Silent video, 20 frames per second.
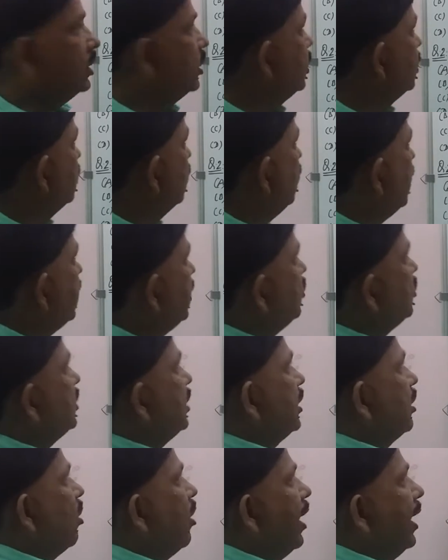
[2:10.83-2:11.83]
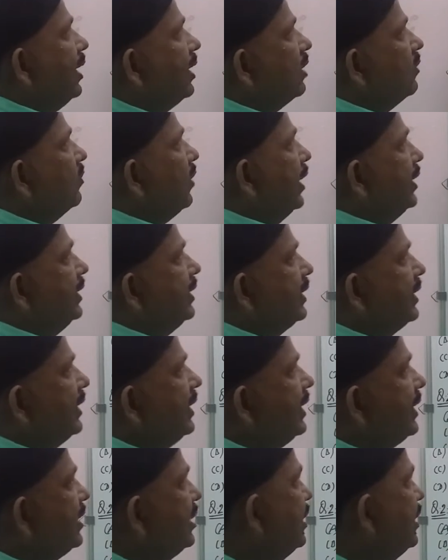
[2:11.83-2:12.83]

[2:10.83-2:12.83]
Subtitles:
So what do you think? Oil refinery is